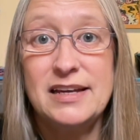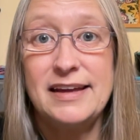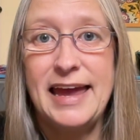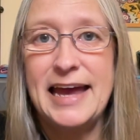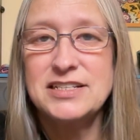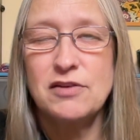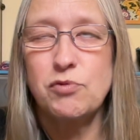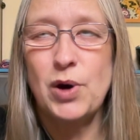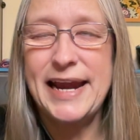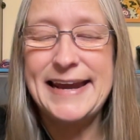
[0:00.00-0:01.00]
as of
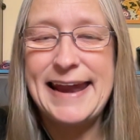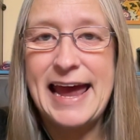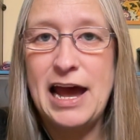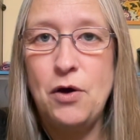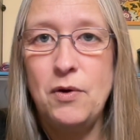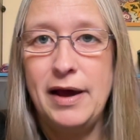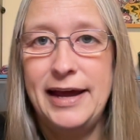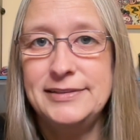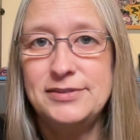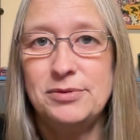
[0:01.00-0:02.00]
right now,
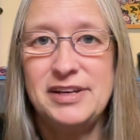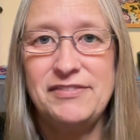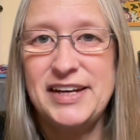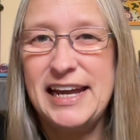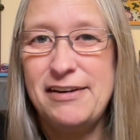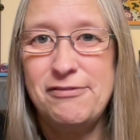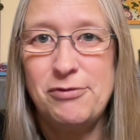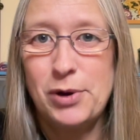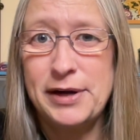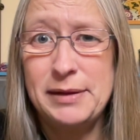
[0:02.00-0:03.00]
I don't even have
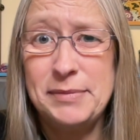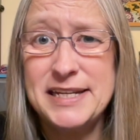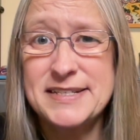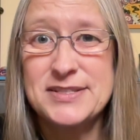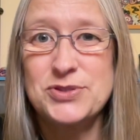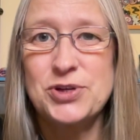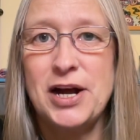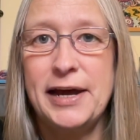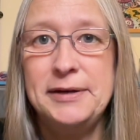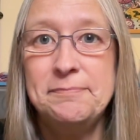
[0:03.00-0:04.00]
40 mazes
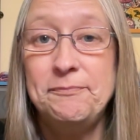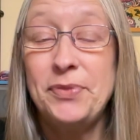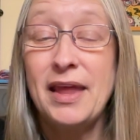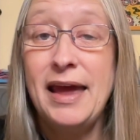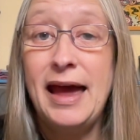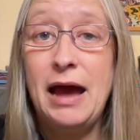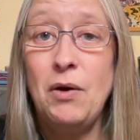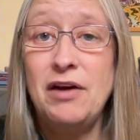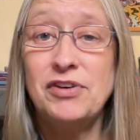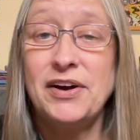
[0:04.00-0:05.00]
drawn.
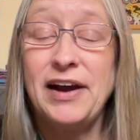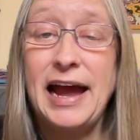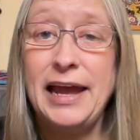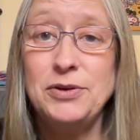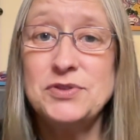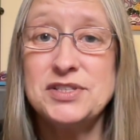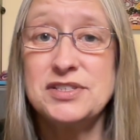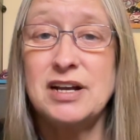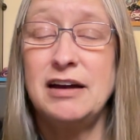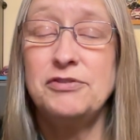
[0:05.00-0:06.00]
However, I use the
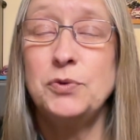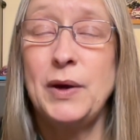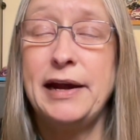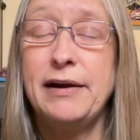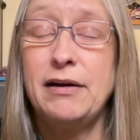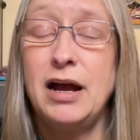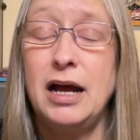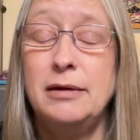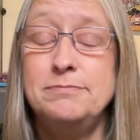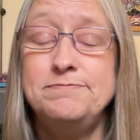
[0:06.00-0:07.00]
software
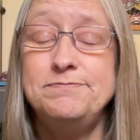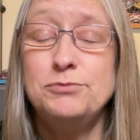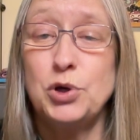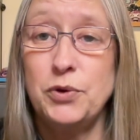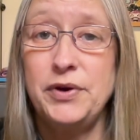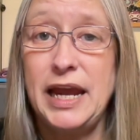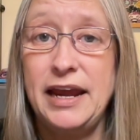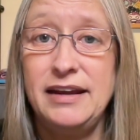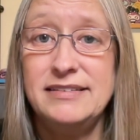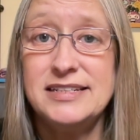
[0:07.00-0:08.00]

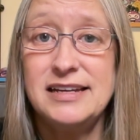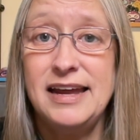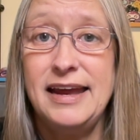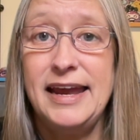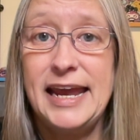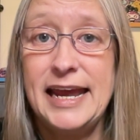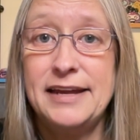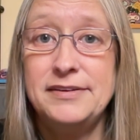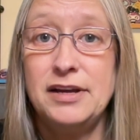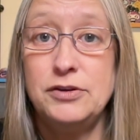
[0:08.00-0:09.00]
Procreate
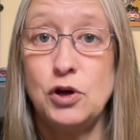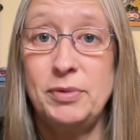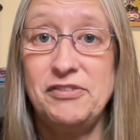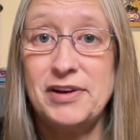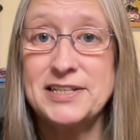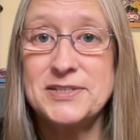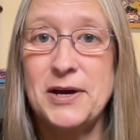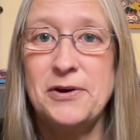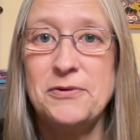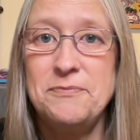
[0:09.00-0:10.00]
and Adobe
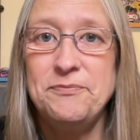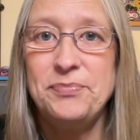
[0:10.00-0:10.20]
Fresco.